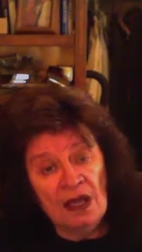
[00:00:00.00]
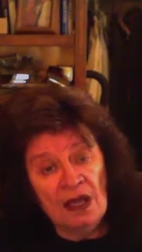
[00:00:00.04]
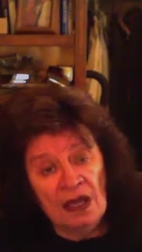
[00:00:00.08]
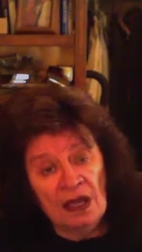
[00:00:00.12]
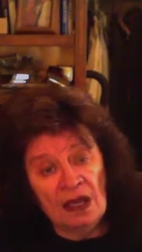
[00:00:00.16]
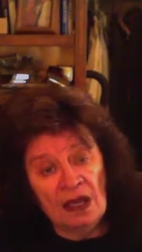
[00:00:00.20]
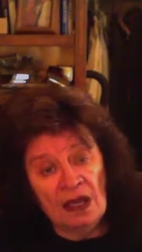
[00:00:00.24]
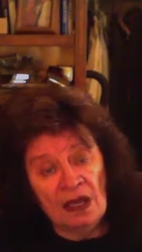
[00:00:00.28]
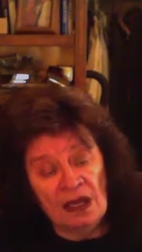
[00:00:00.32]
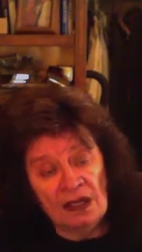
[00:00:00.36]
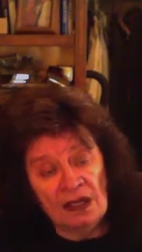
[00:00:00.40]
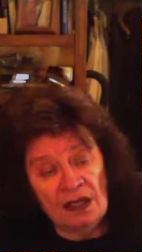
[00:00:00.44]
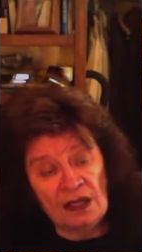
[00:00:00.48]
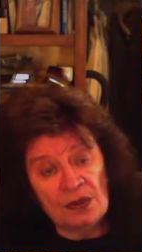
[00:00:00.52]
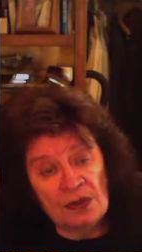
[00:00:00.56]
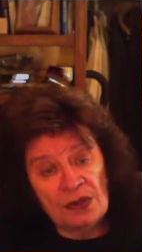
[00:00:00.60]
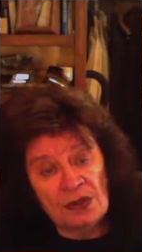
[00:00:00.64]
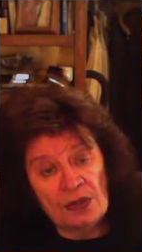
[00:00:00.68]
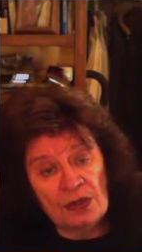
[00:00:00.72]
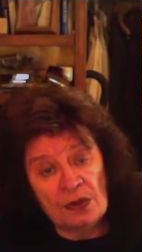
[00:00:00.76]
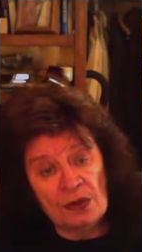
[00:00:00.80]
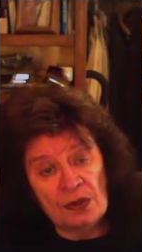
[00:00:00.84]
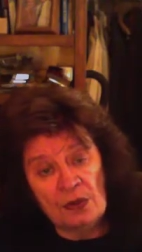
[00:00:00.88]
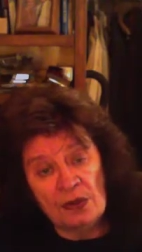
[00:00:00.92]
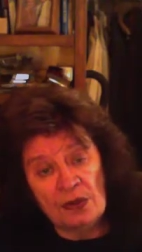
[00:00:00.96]
And I
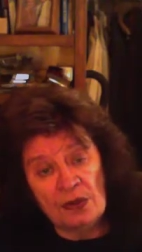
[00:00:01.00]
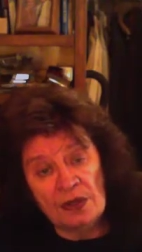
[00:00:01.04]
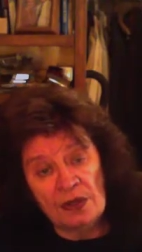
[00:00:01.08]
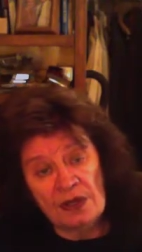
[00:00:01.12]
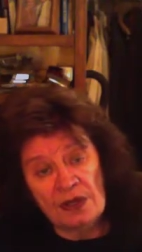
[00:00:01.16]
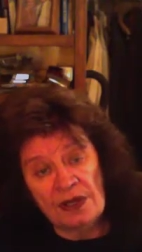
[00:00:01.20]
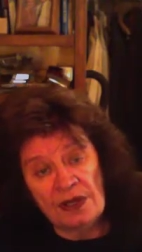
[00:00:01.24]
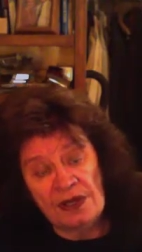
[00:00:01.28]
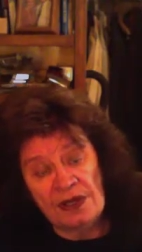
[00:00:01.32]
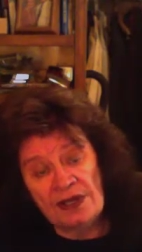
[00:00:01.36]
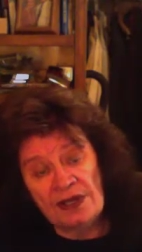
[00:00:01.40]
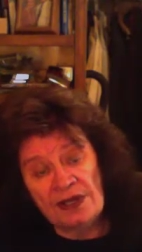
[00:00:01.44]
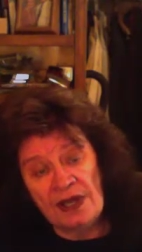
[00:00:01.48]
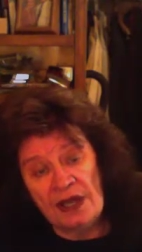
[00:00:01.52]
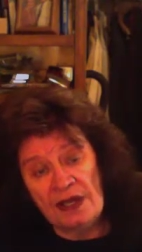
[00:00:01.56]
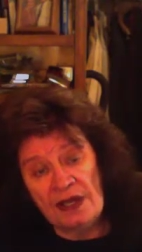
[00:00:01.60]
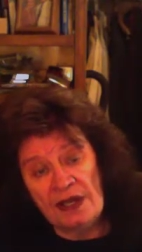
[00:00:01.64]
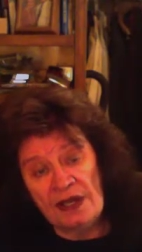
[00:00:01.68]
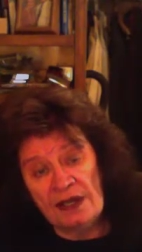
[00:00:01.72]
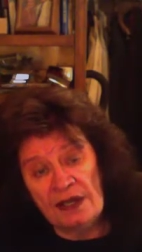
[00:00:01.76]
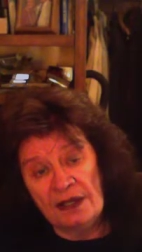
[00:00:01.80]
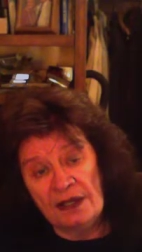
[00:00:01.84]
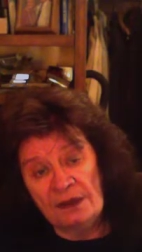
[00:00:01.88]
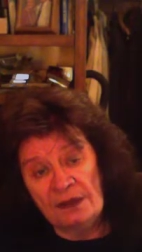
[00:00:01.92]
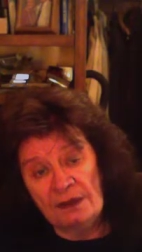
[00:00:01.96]
also work as
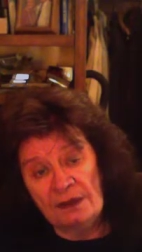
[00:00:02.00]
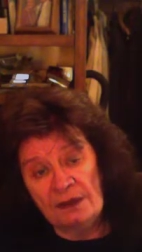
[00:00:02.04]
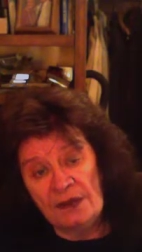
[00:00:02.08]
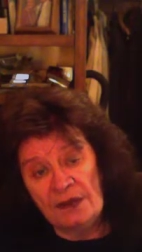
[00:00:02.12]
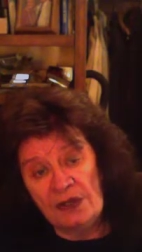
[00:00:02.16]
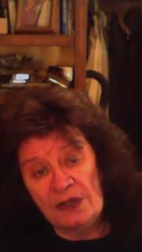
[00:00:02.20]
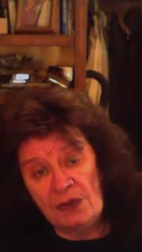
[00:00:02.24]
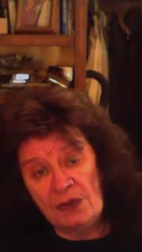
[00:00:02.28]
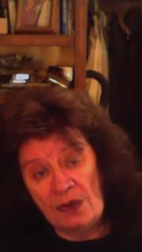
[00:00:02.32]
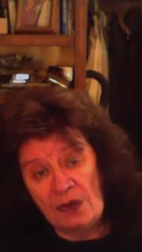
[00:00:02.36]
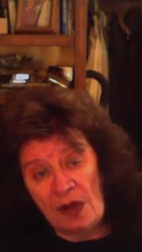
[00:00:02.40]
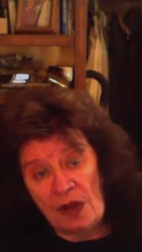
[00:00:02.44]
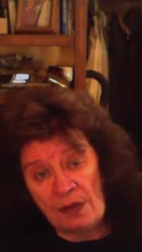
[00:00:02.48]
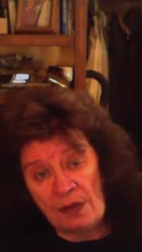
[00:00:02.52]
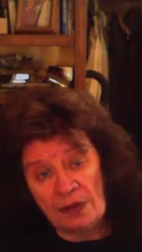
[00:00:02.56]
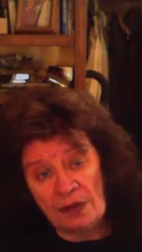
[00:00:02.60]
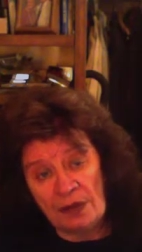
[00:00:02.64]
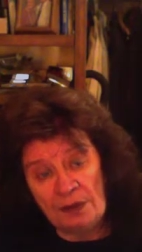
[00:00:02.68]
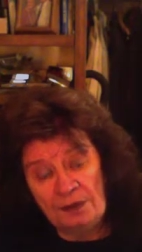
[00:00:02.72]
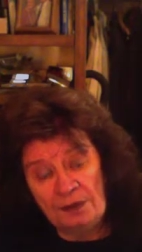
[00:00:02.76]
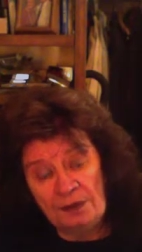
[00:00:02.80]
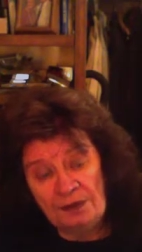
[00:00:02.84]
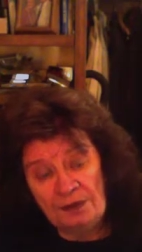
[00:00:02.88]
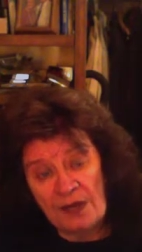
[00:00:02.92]
a drummer,